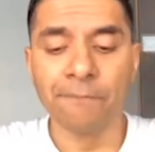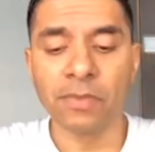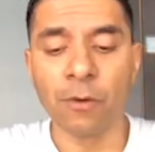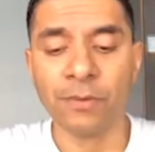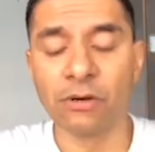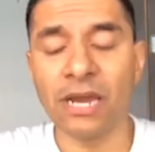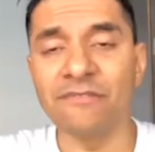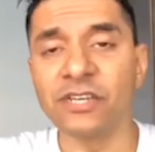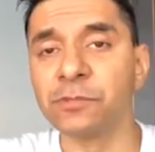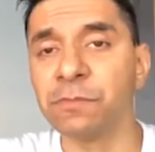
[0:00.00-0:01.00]
Now, we don't
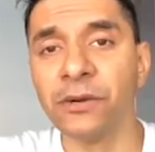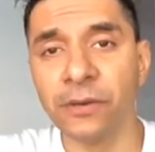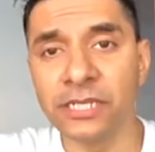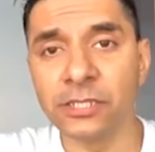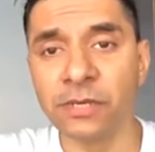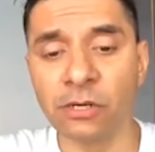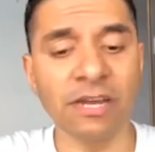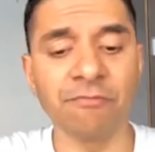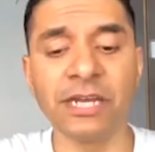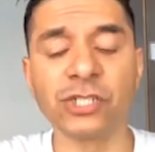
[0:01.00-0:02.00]
have experience, we
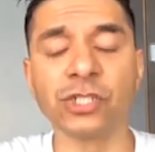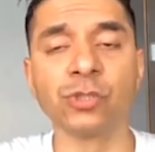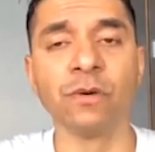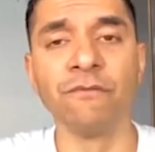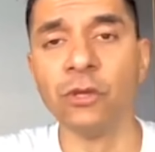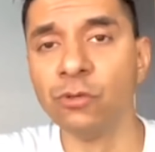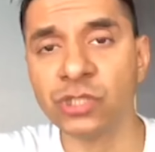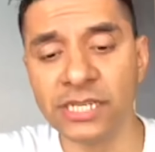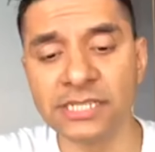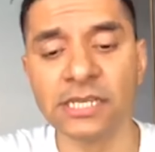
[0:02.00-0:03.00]
don't have patients who have
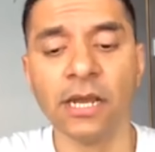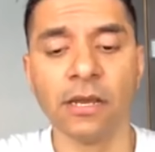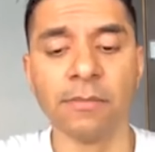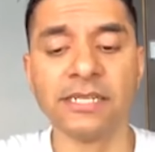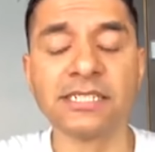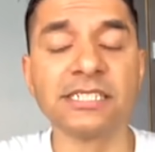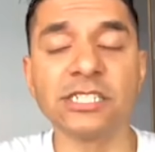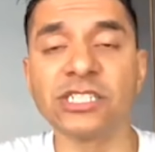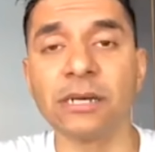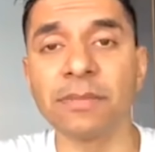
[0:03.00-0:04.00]
used this, but this is
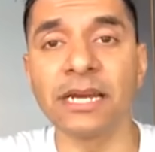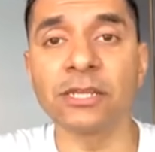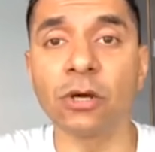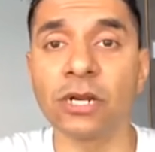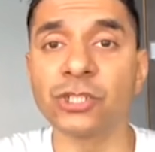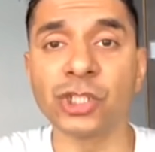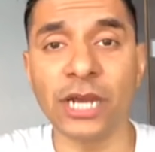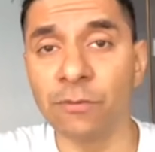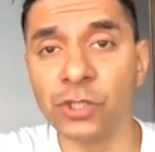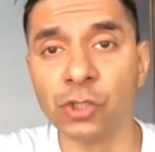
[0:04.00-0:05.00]
just something I thought I'll
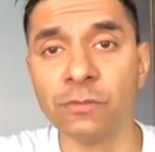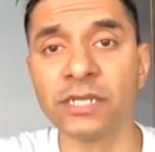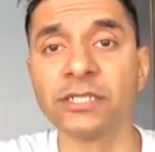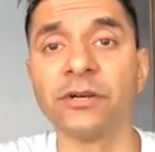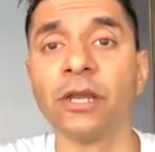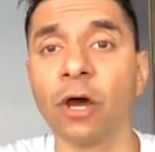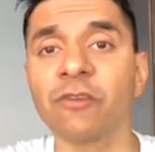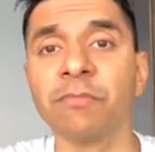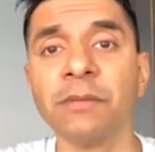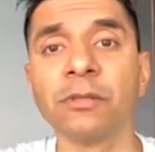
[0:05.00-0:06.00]
share with you, because there are a lot
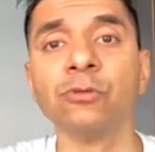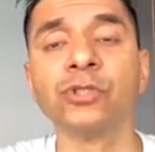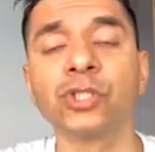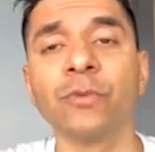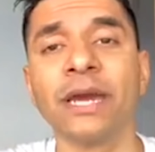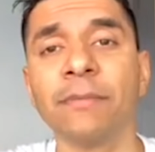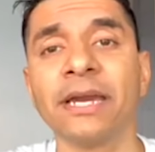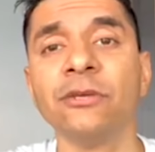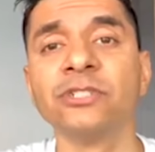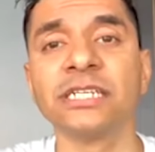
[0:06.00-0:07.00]
of people who swear
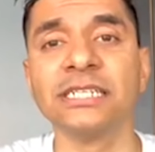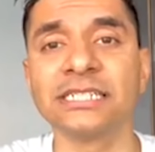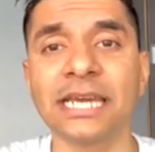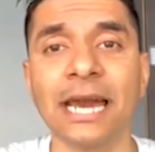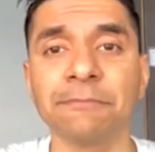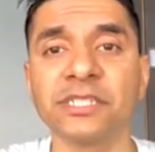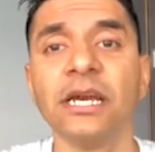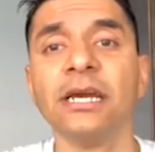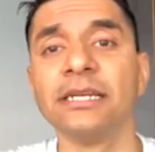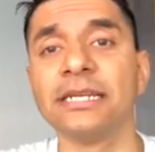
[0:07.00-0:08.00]
by using these caps
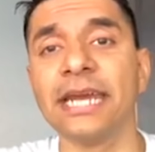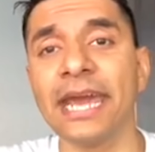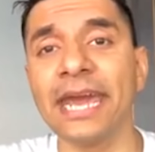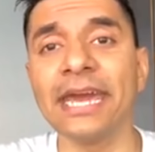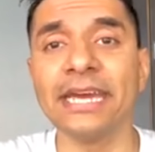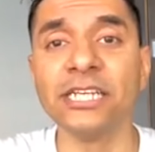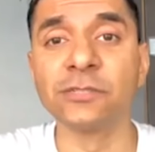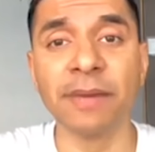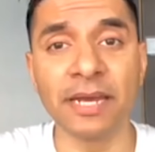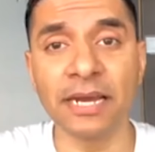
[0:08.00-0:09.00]
that their hair
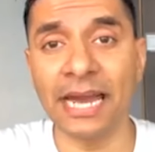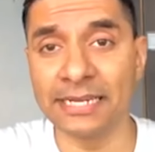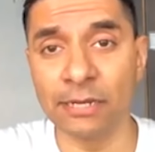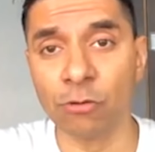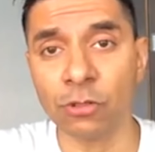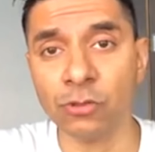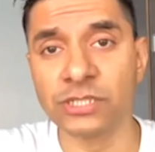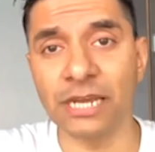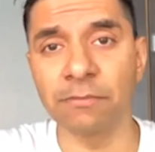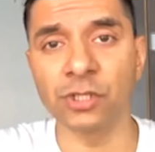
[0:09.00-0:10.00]
is better and they don't
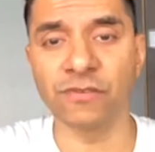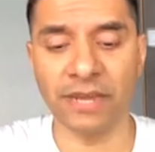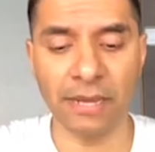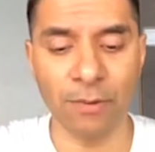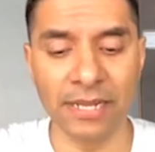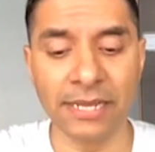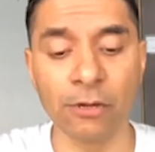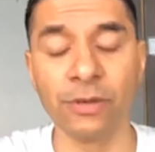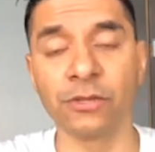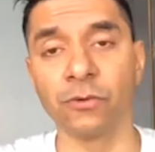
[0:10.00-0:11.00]
lose that much of hair while
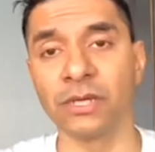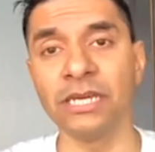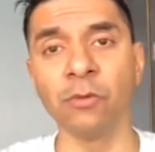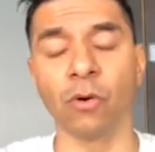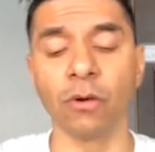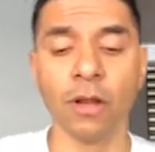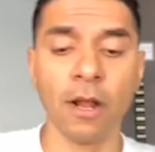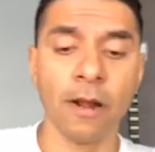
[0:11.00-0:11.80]
they're going through chemo.